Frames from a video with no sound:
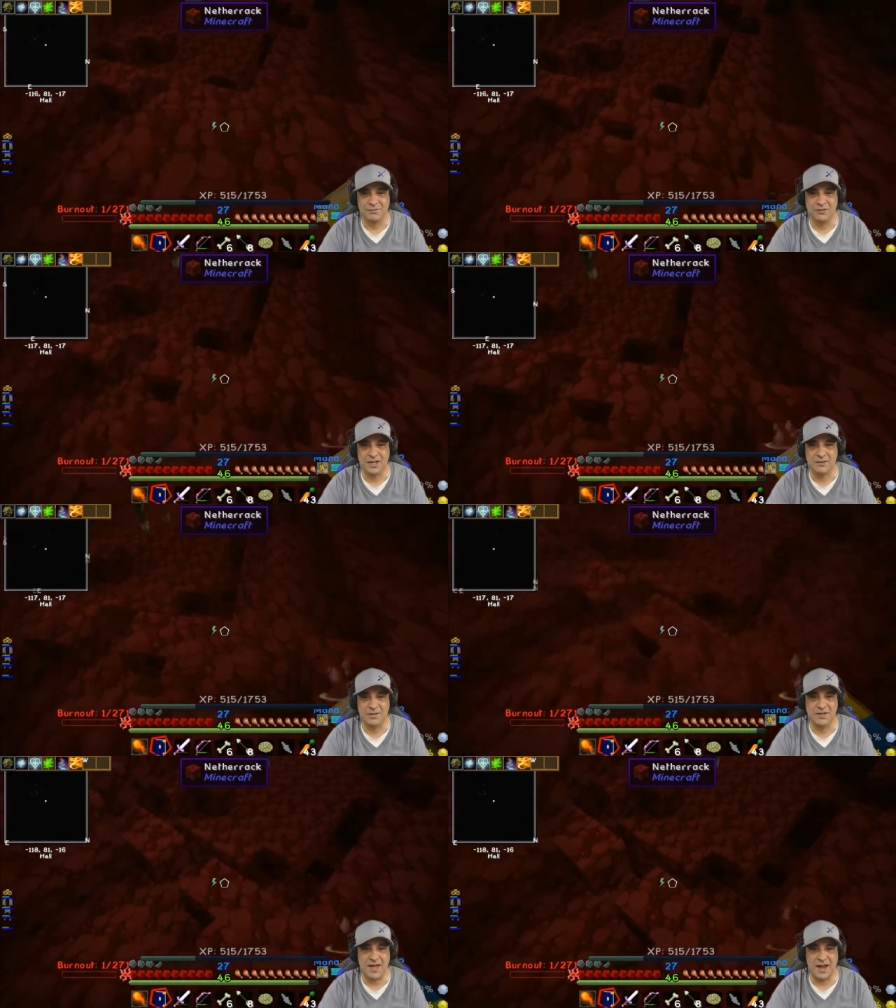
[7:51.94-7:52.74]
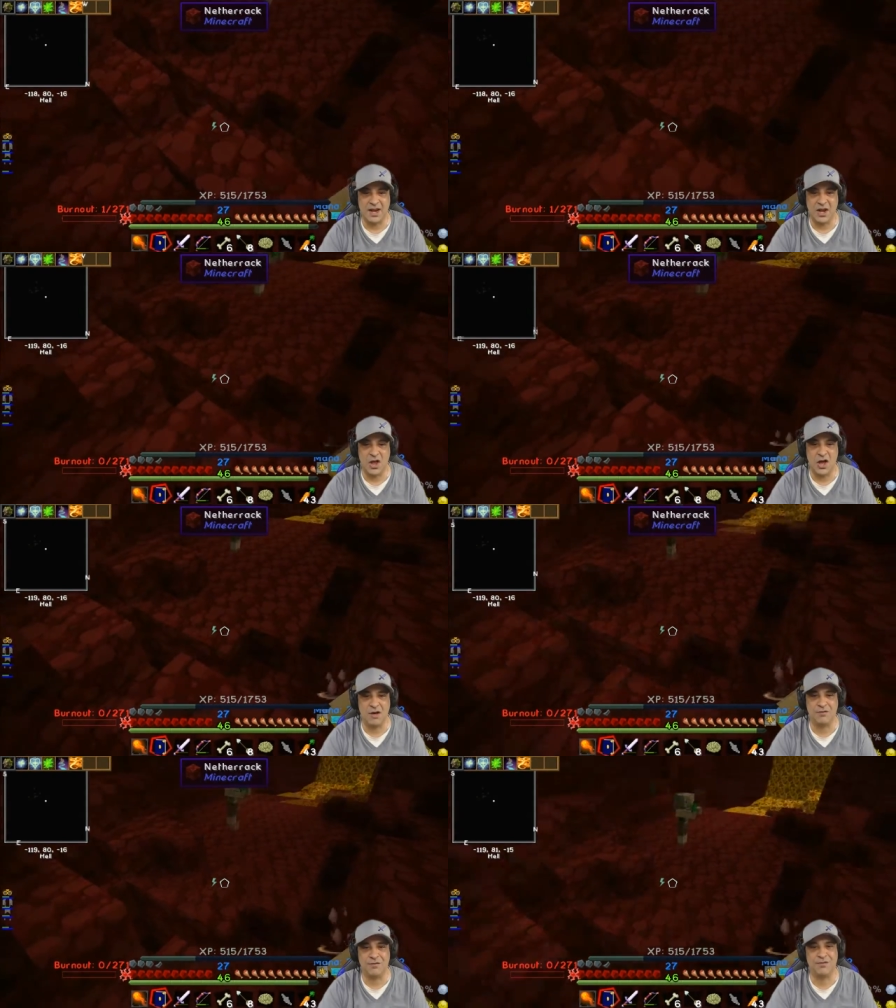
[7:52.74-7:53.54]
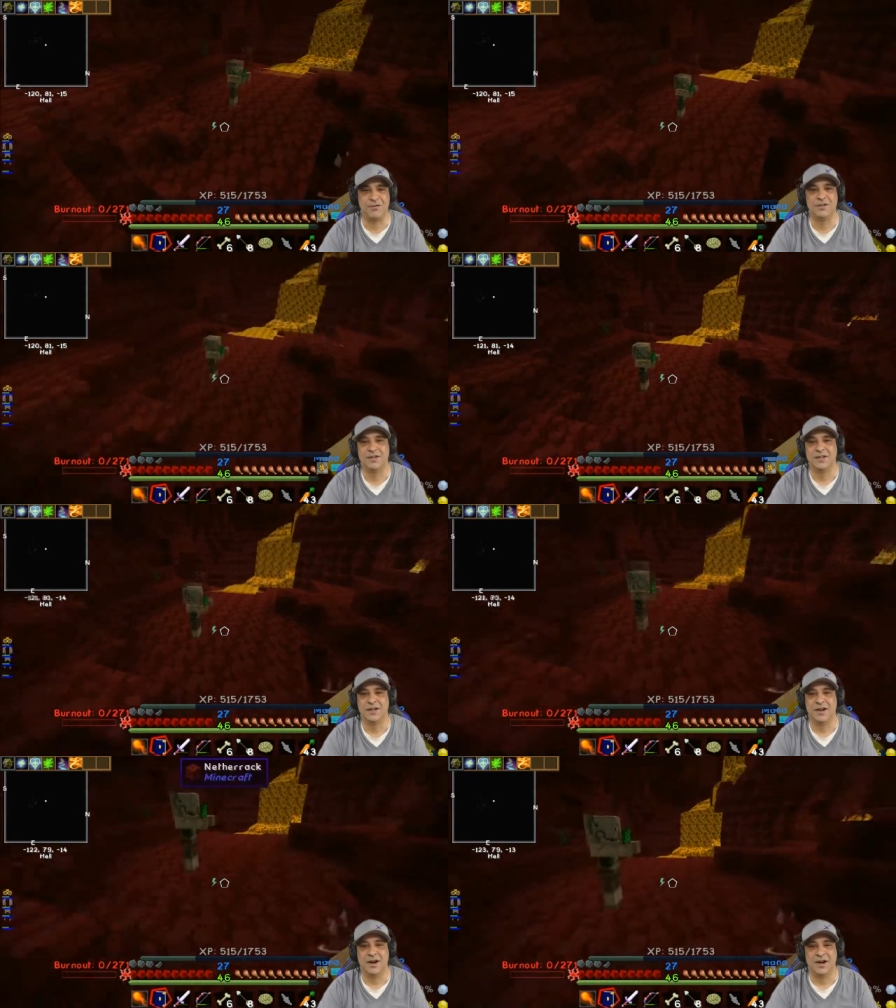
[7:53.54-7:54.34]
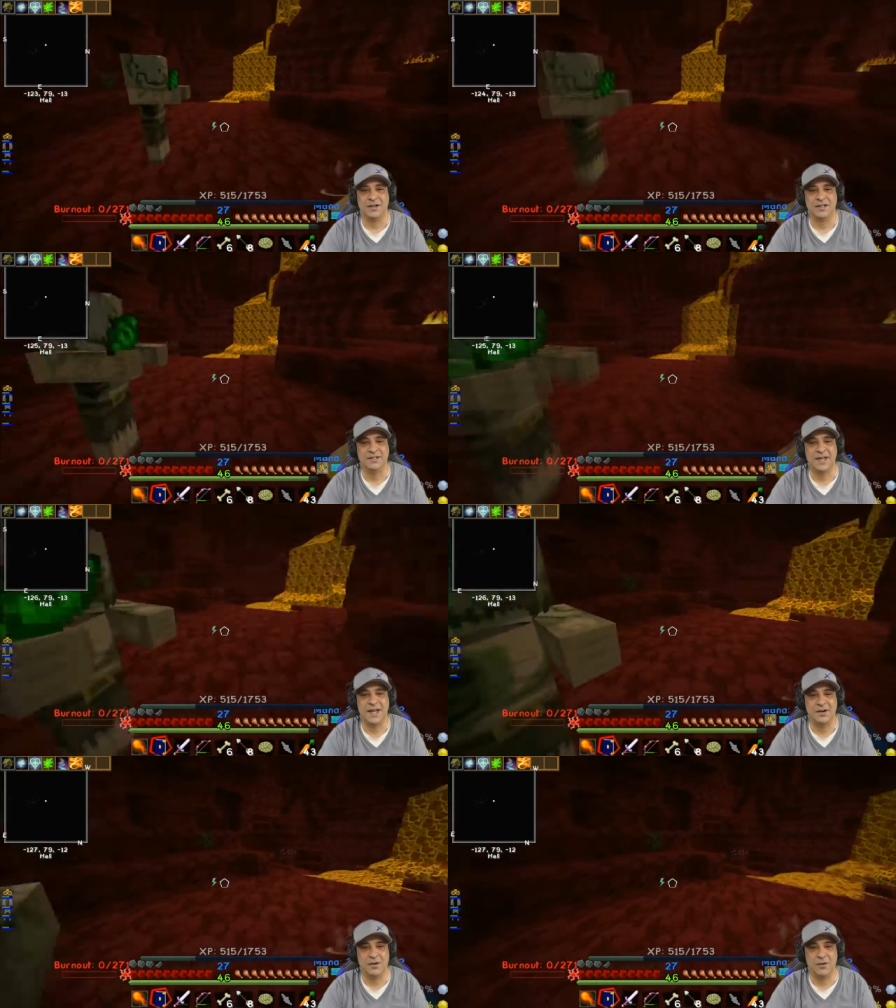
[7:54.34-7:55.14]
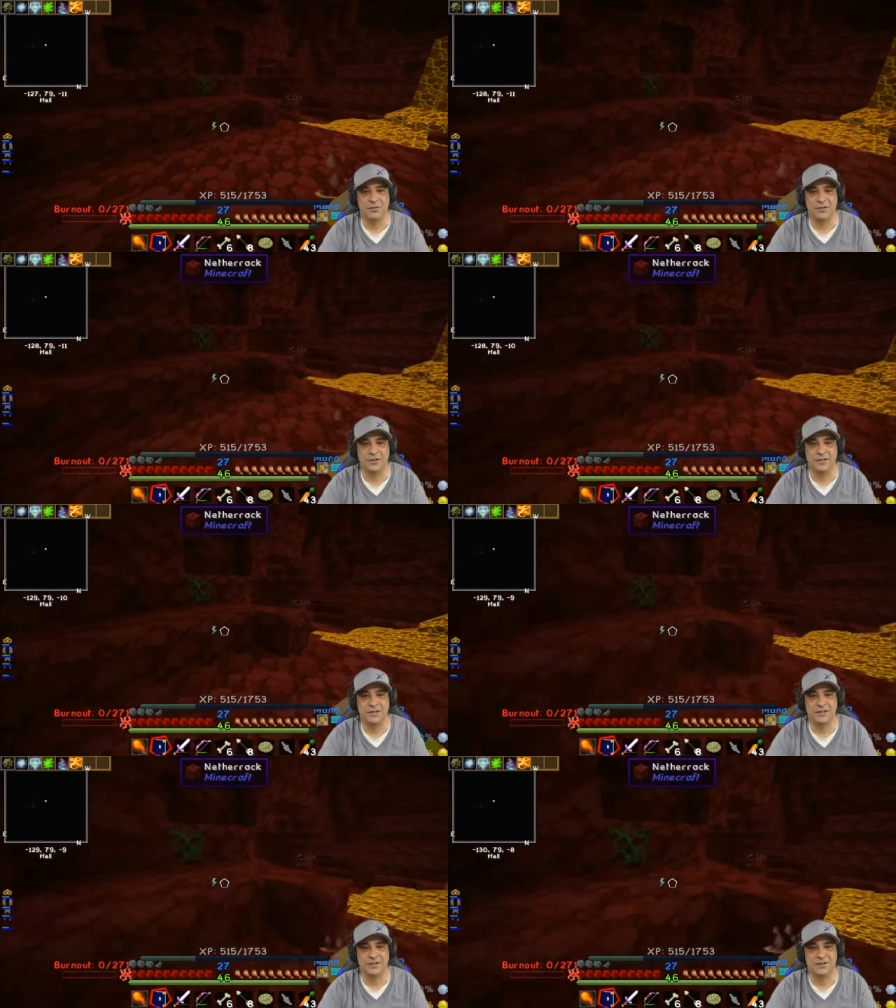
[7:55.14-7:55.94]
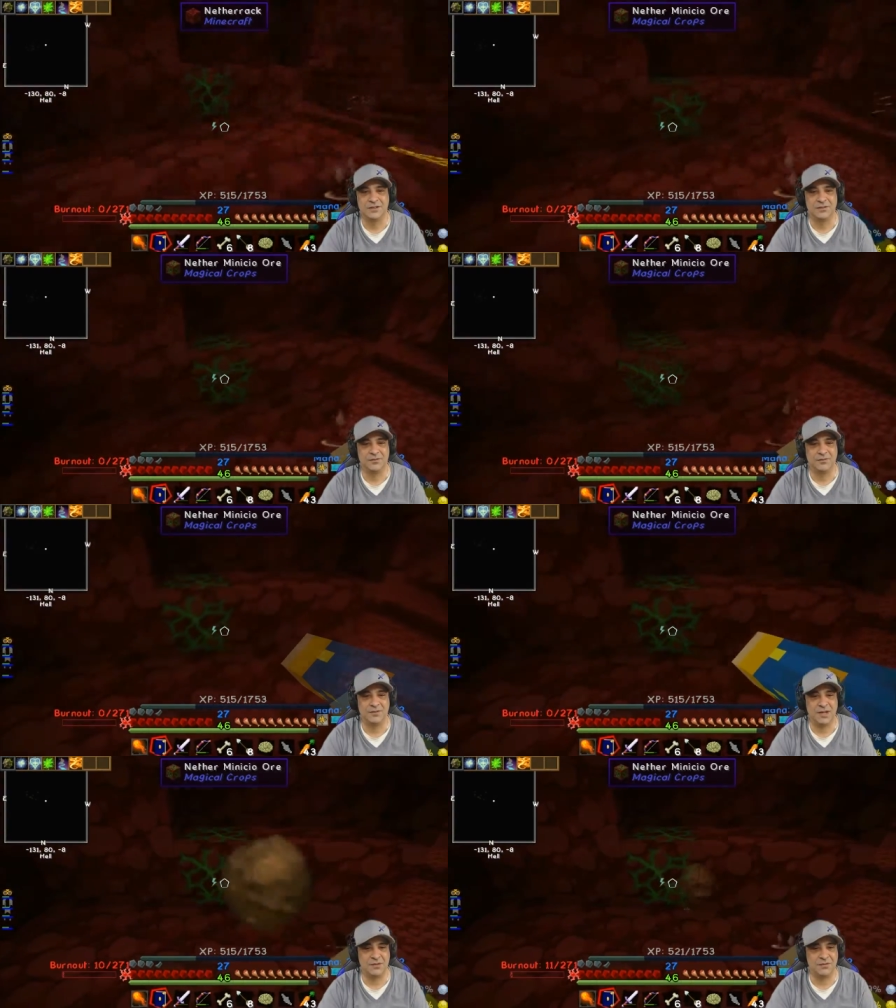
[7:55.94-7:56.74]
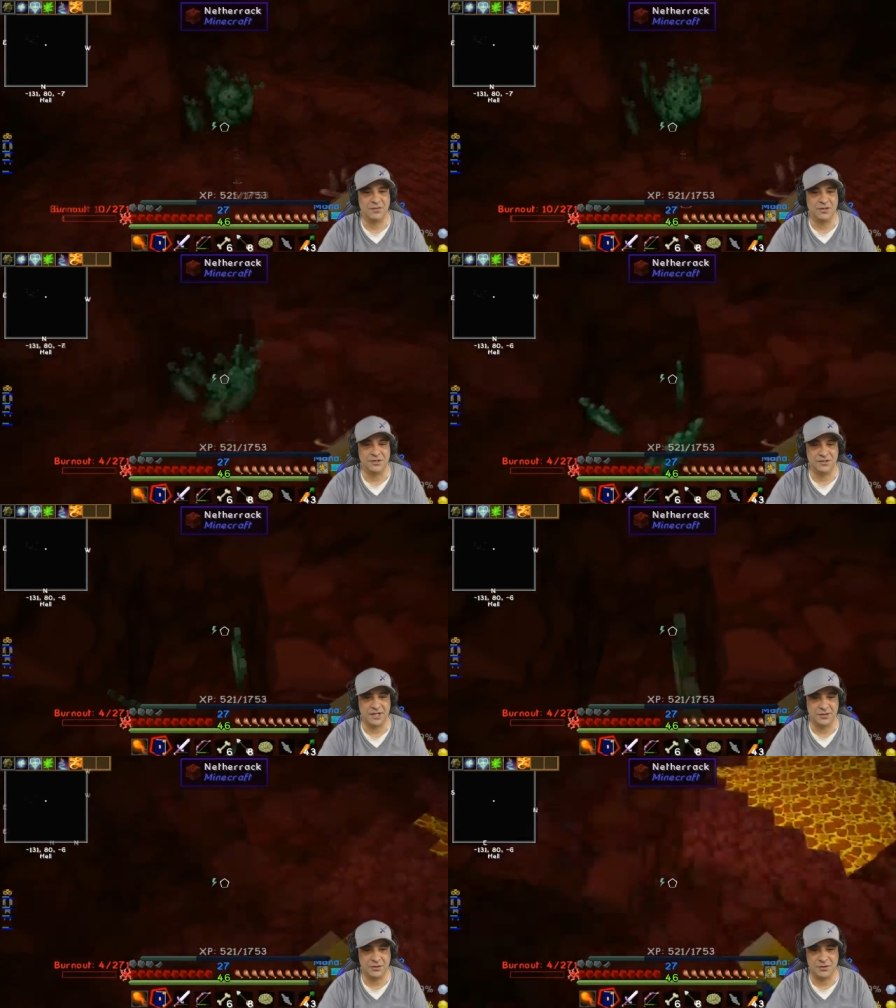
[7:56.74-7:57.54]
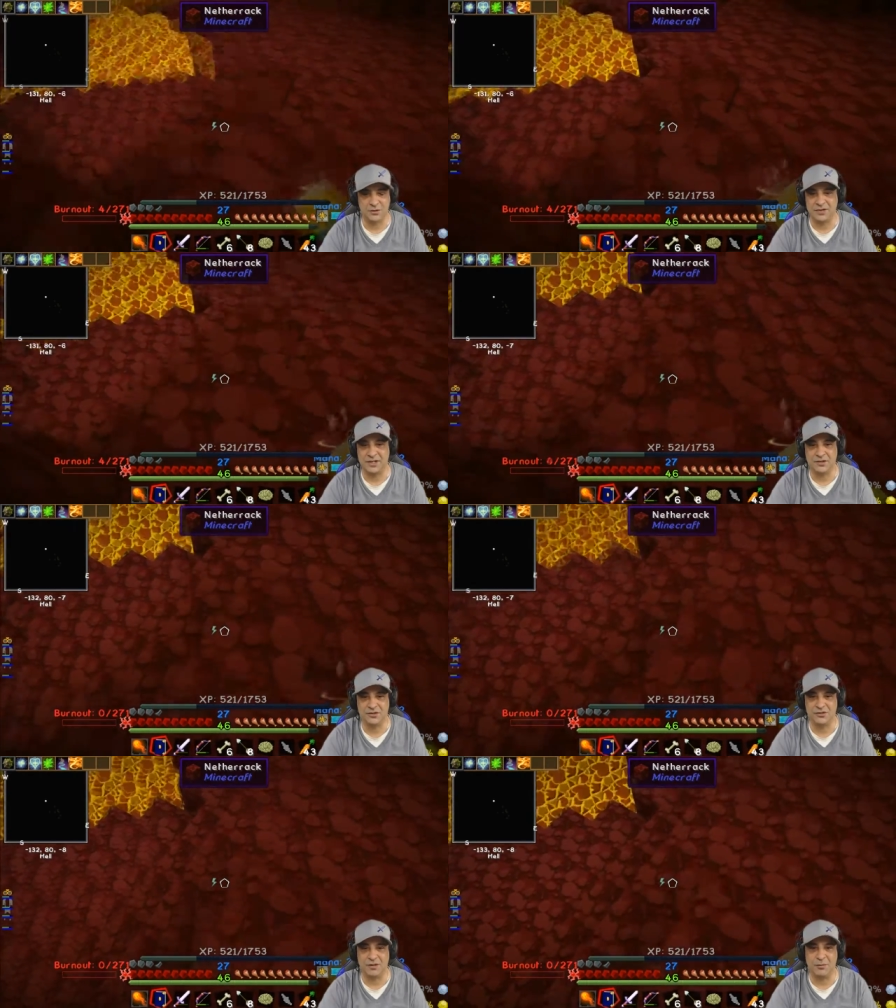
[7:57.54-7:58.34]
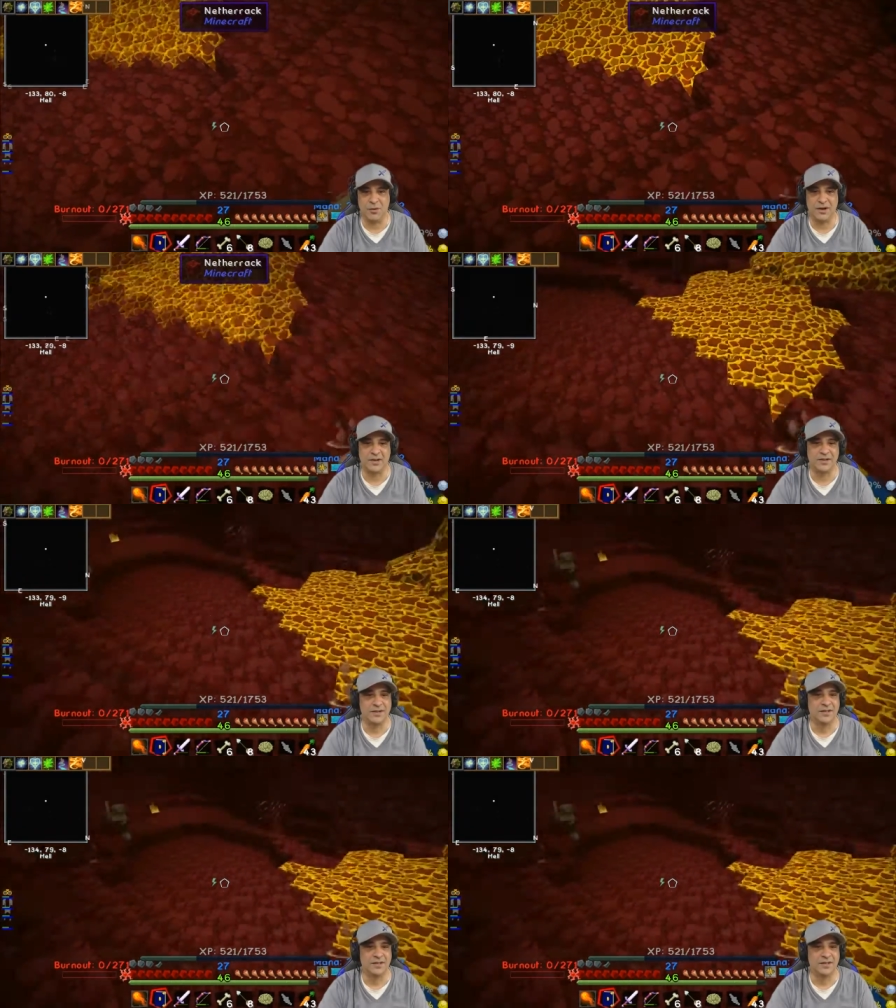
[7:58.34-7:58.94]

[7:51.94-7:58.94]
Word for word: Give me that love. All right, let's head over to the Nether Fortress. I know it's over here somewhere.